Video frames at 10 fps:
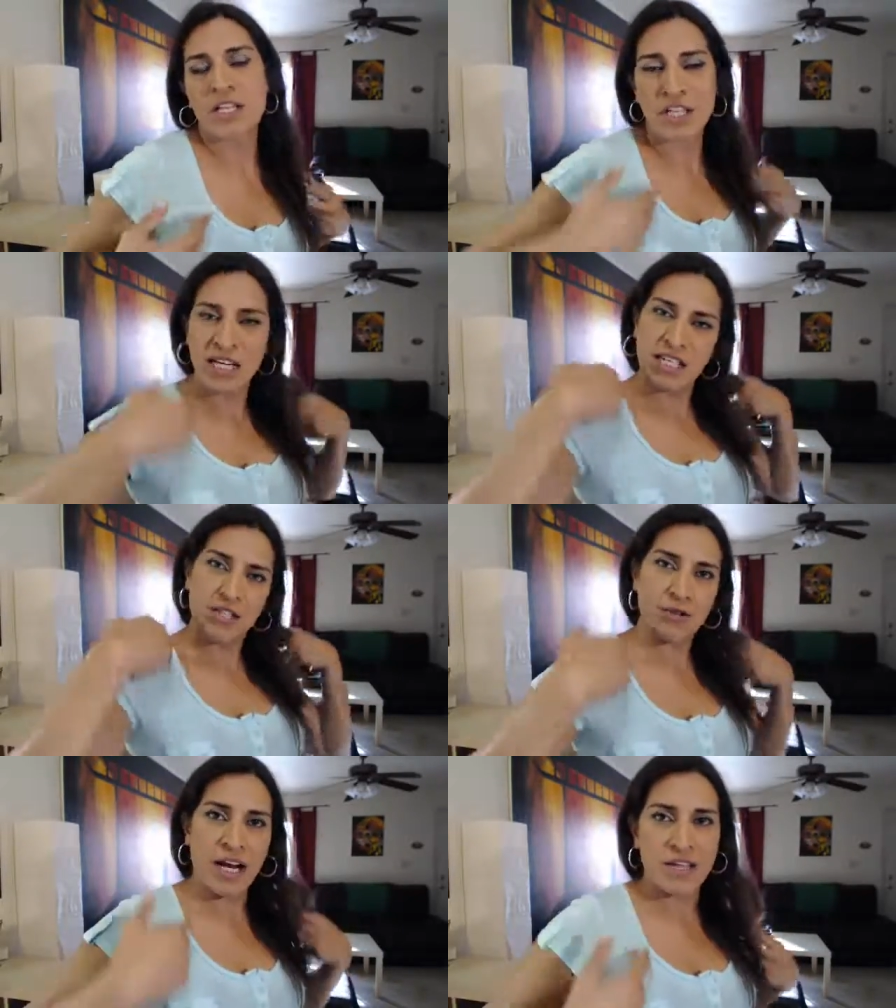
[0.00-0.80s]
she has a
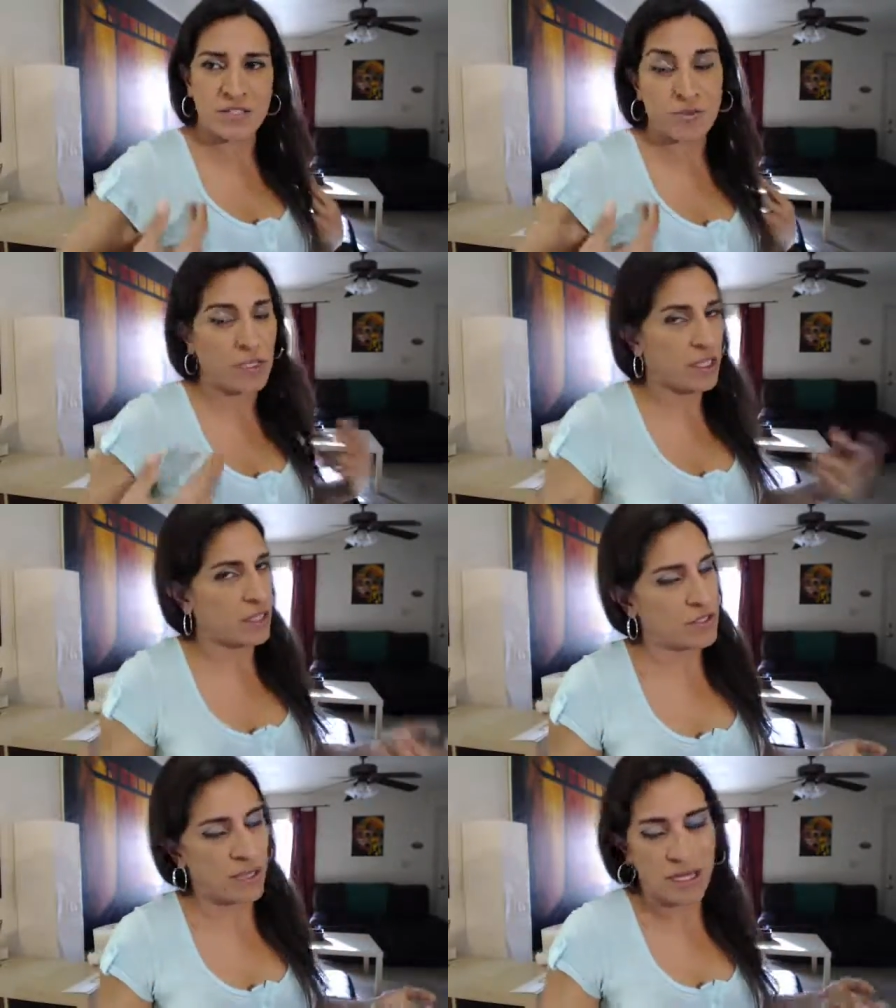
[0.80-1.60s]
dress, really
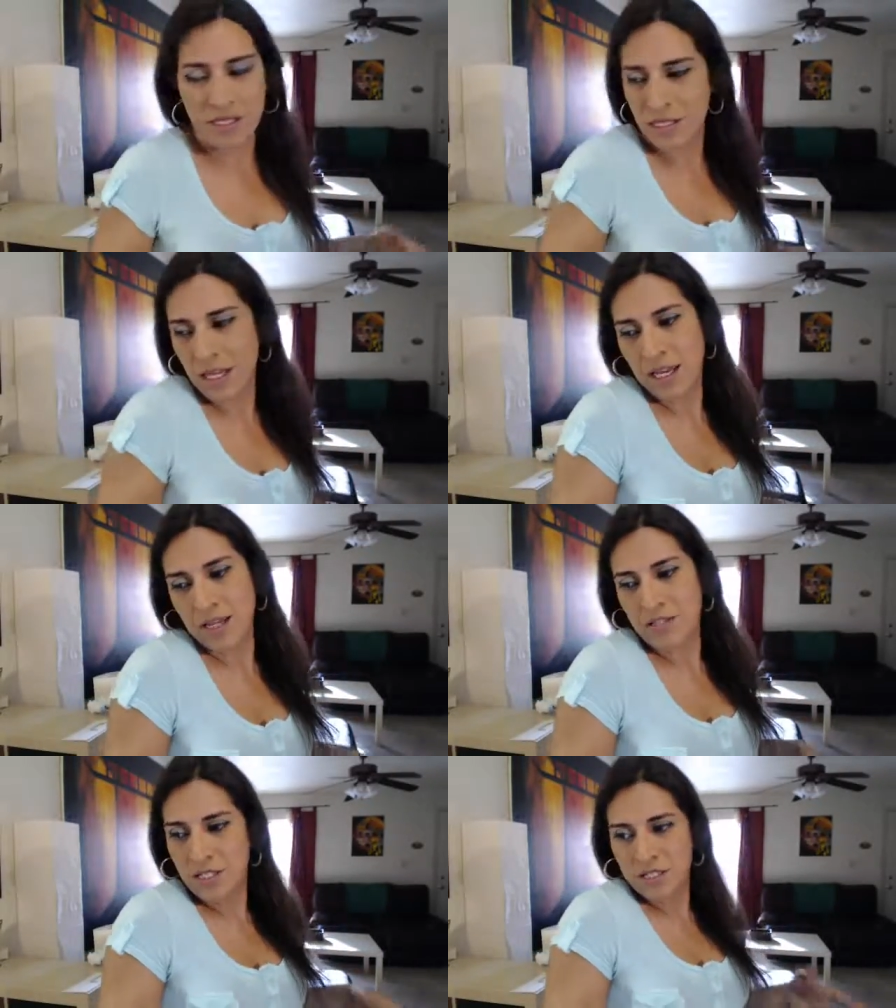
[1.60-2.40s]
cute dress,
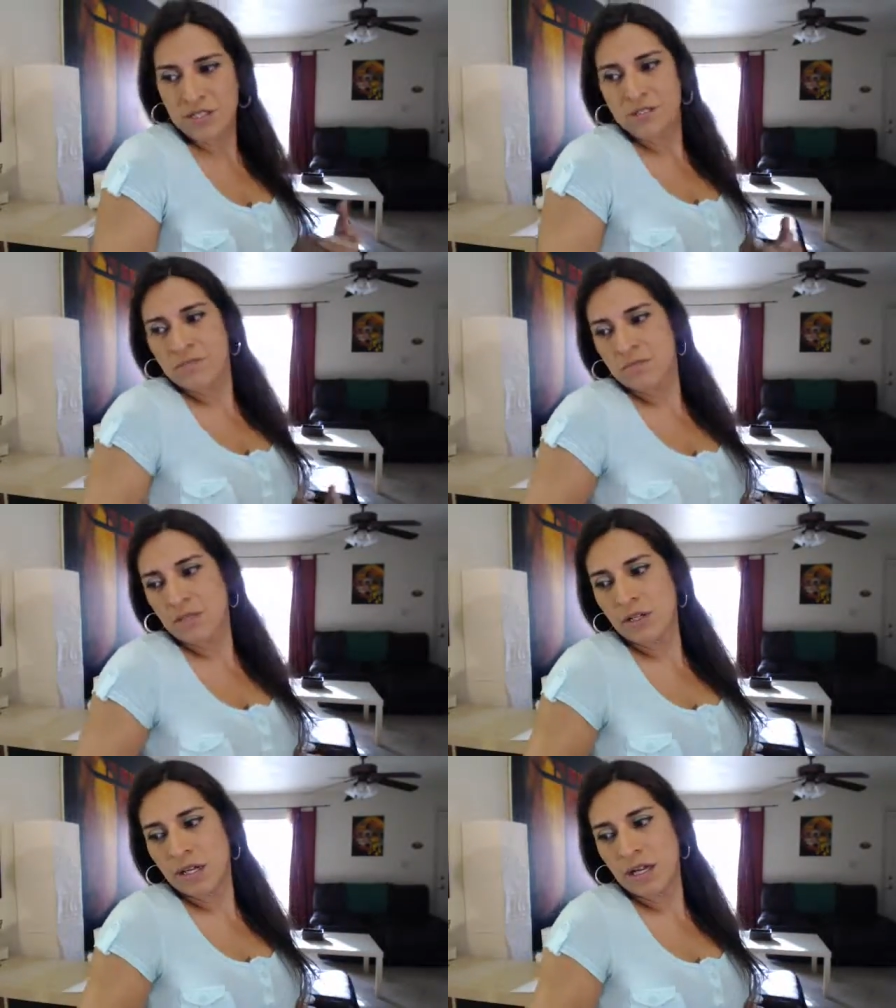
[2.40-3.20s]
and she's just
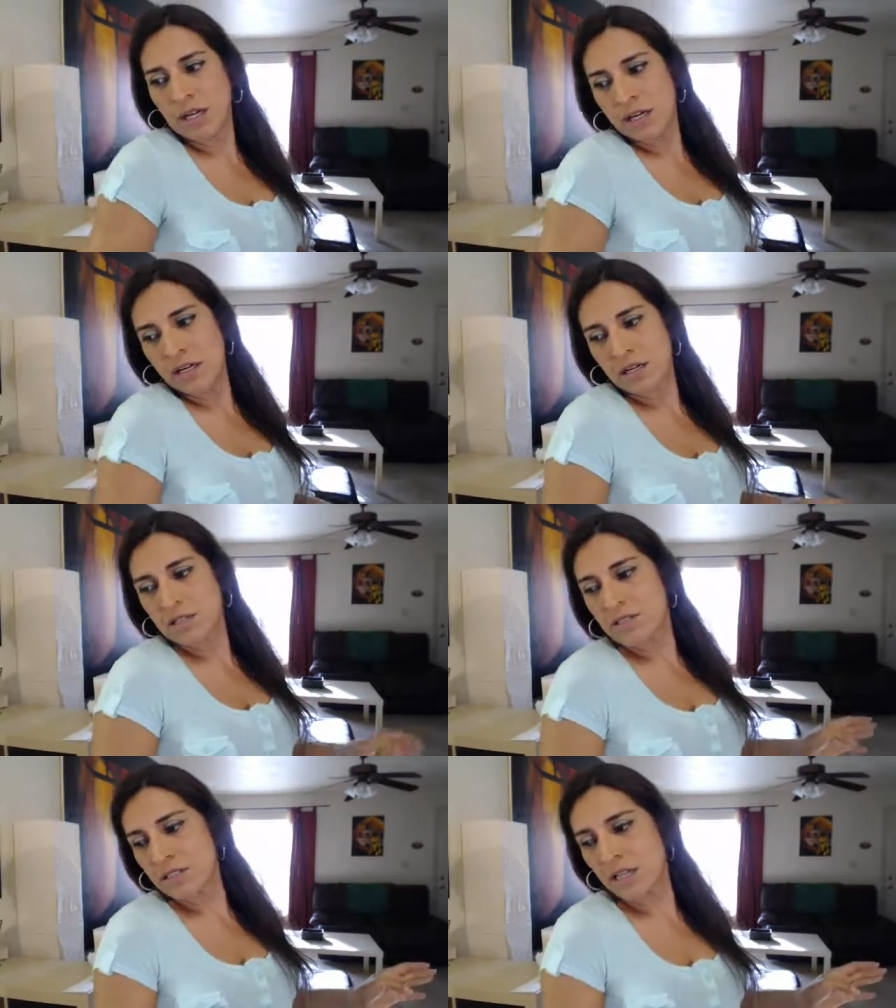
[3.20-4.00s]
looking at her
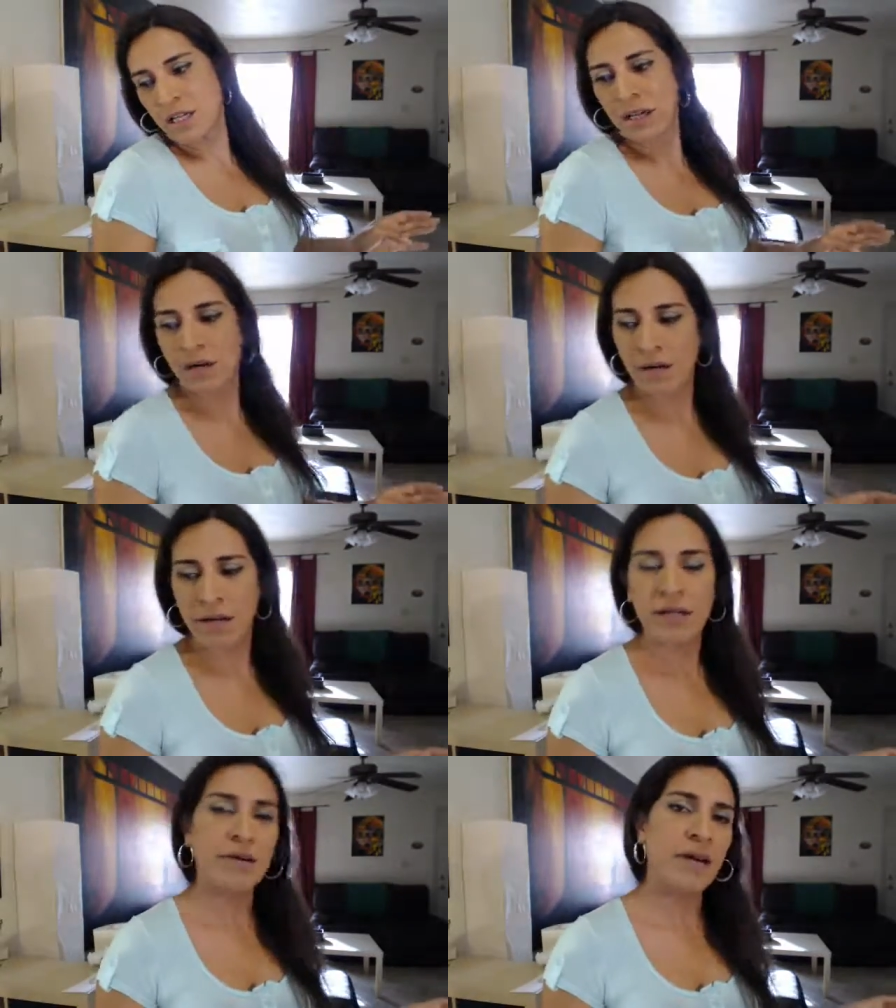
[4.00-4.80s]
and just like, all
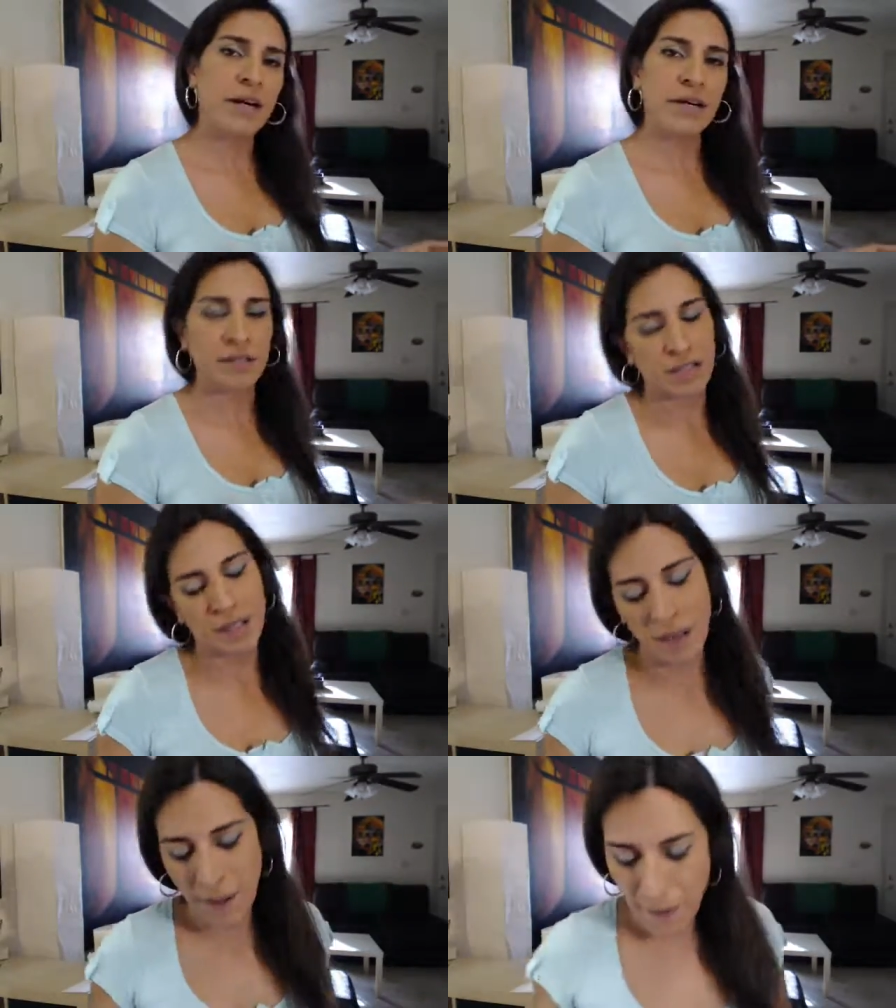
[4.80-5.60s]
right, great.
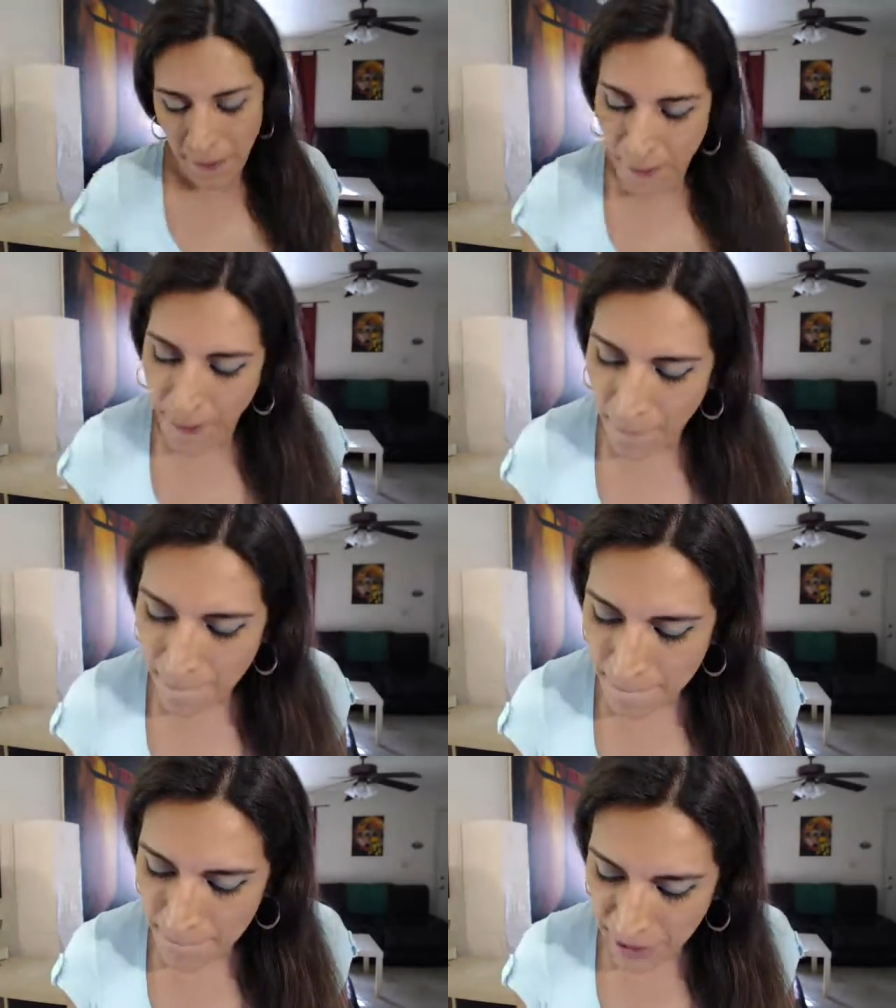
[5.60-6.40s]

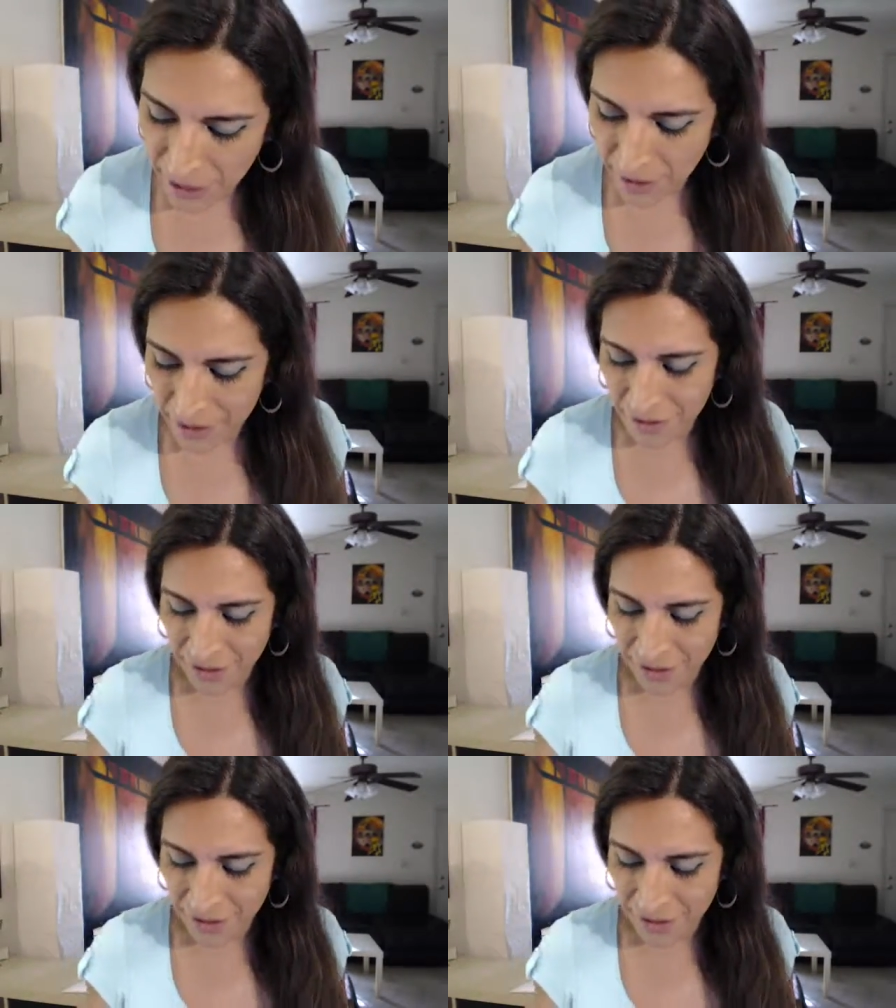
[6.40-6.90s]
But